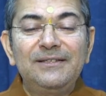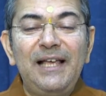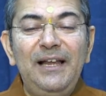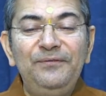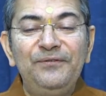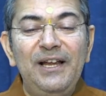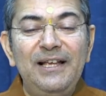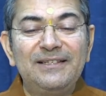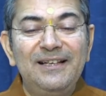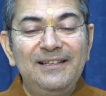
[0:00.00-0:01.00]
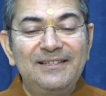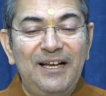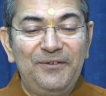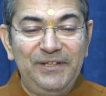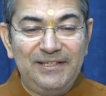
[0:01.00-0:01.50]
selfless
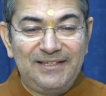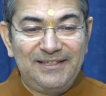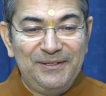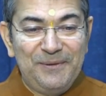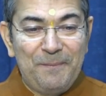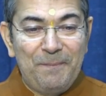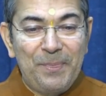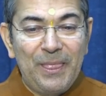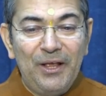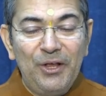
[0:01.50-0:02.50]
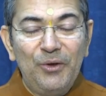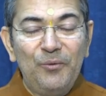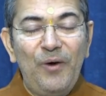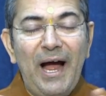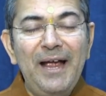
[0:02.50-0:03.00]
service.
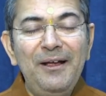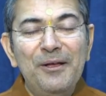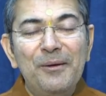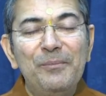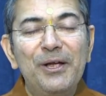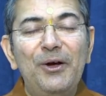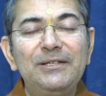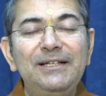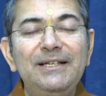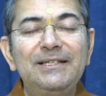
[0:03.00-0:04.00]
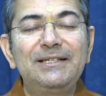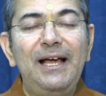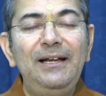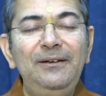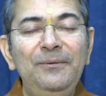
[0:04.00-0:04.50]
Why? Because it is
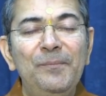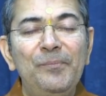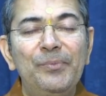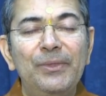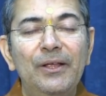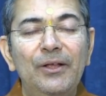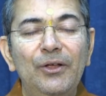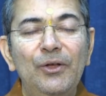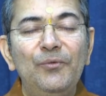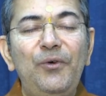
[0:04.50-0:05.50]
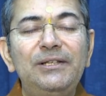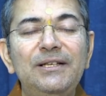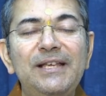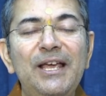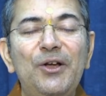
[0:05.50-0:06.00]
done for
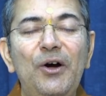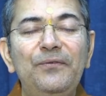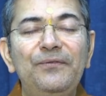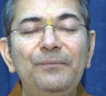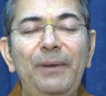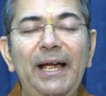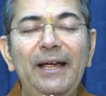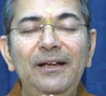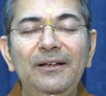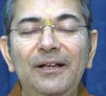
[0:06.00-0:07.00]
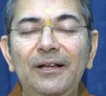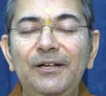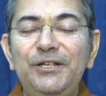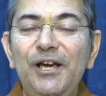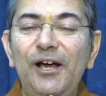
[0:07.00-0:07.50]
the sake of my
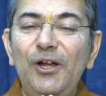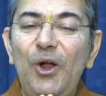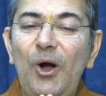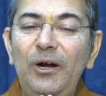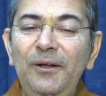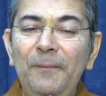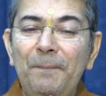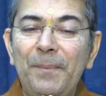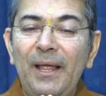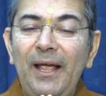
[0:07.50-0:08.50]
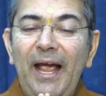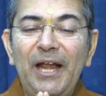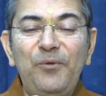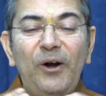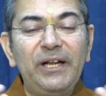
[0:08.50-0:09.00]
dear Lord
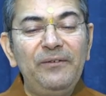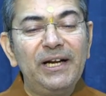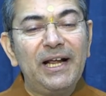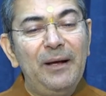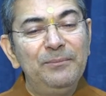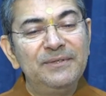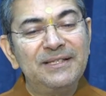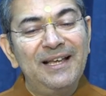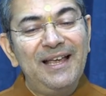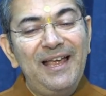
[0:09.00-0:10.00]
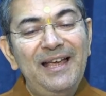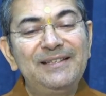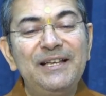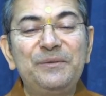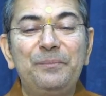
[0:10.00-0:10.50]
and whatever comes
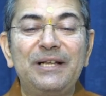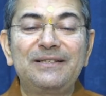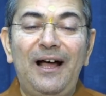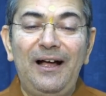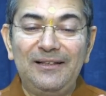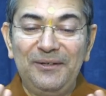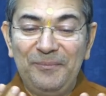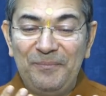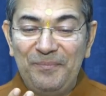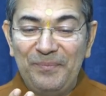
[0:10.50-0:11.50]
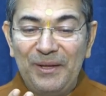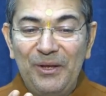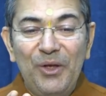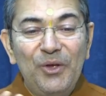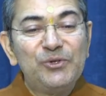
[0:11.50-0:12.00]
is His prasad.
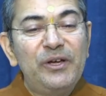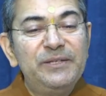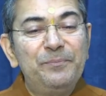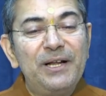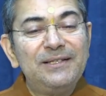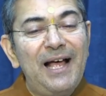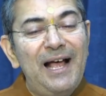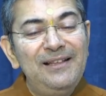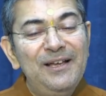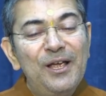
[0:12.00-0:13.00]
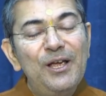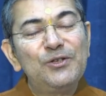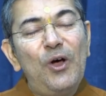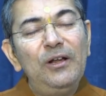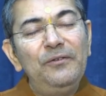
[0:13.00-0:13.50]
So His prasad
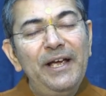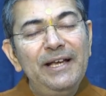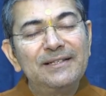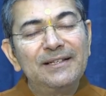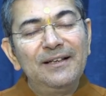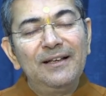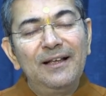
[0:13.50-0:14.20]
is always